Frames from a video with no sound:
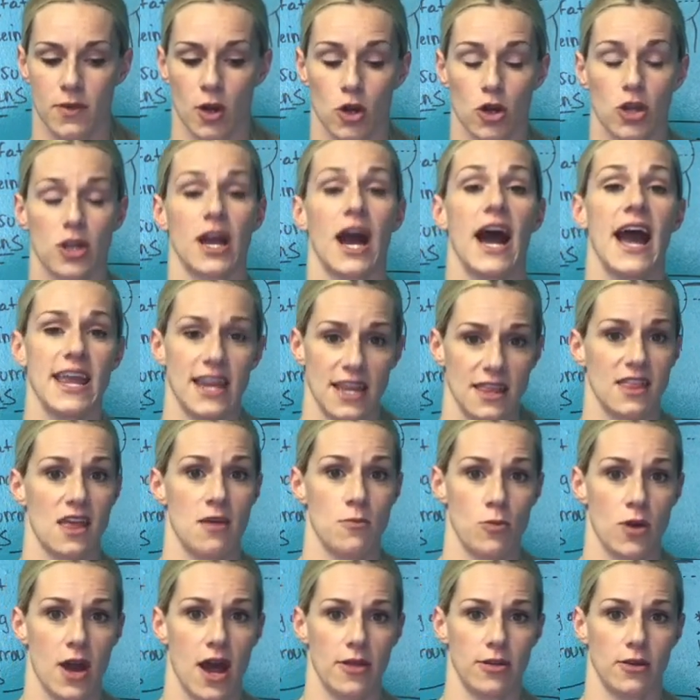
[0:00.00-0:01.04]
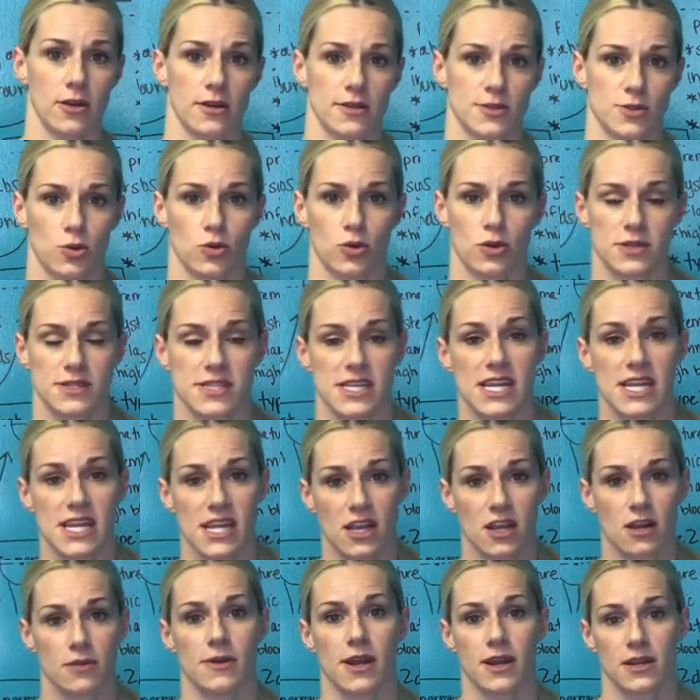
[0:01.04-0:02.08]
or guiding them rather, towards
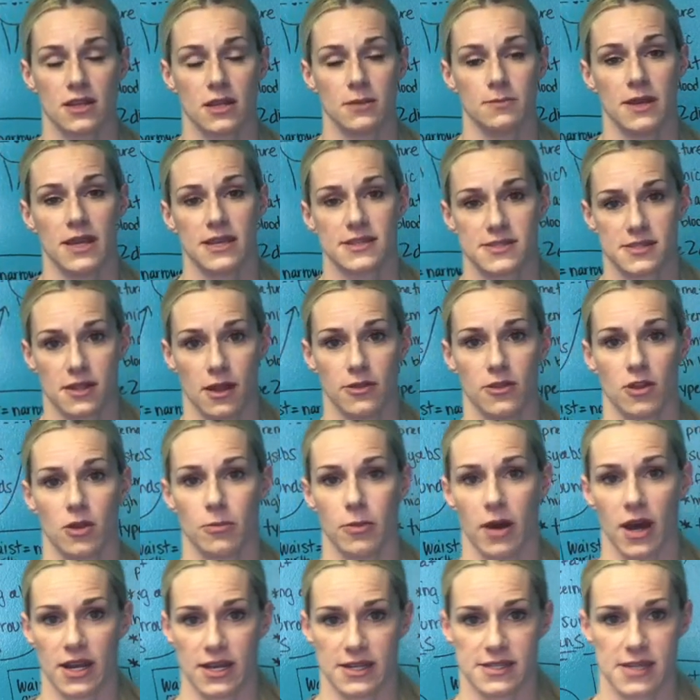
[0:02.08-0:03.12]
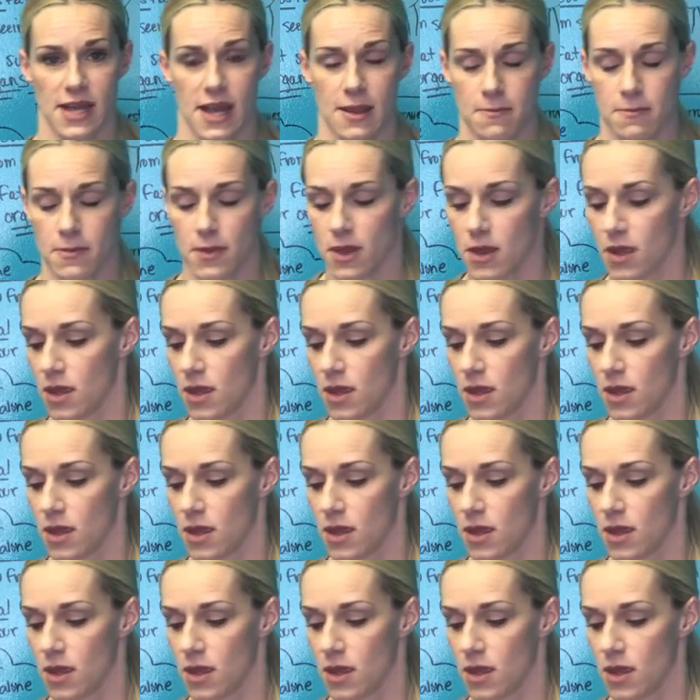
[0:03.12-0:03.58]
eating correctly based on their body type.